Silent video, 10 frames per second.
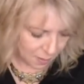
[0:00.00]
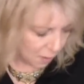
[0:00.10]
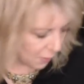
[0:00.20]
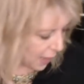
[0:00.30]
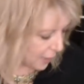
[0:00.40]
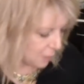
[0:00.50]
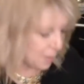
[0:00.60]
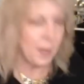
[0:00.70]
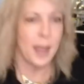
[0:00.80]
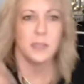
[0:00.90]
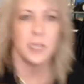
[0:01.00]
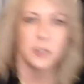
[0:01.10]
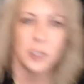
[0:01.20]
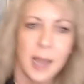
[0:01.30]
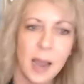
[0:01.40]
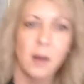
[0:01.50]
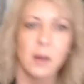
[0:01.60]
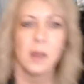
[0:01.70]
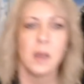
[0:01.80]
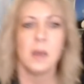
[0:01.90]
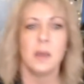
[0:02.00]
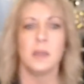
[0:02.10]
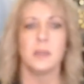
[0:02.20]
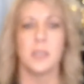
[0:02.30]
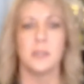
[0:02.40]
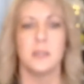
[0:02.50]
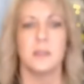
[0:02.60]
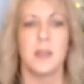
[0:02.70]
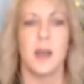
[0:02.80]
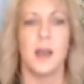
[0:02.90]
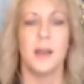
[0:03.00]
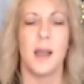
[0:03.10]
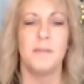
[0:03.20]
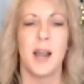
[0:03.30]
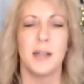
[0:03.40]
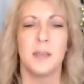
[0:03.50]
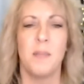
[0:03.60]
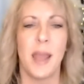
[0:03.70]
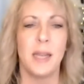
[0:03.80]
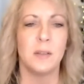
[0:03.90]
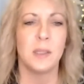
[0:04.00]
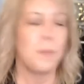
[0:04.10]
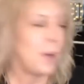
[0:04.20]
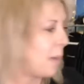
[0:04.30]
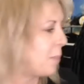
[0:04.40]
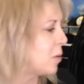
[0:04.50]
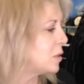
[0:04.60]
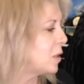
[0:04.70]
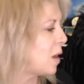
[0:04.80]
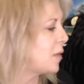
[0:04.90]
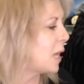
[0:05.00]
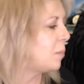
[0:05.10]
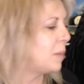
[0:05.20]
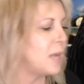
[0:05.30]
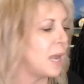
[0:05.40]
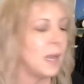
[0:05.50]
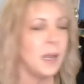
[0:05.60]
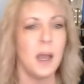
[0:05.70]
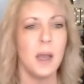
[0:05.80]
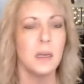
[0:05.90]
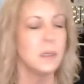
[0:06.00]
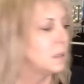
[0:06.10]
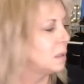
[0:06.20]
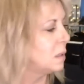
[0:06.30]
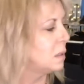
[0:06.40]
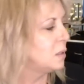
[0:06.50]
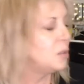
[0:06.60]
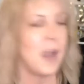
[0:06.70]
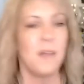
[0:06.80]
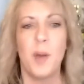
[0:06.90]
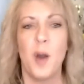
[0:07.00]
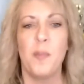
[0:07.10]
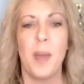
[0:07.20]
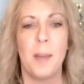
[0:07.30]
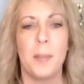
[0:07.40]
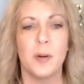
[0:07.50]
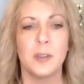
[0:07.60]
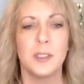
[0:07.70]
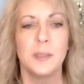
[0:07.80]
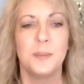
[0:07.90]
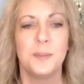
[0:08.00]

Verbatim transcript: Okay, let me pay attention now and get this done. I've got tomatoes and peppers. So I've got a banana. You have both peppers.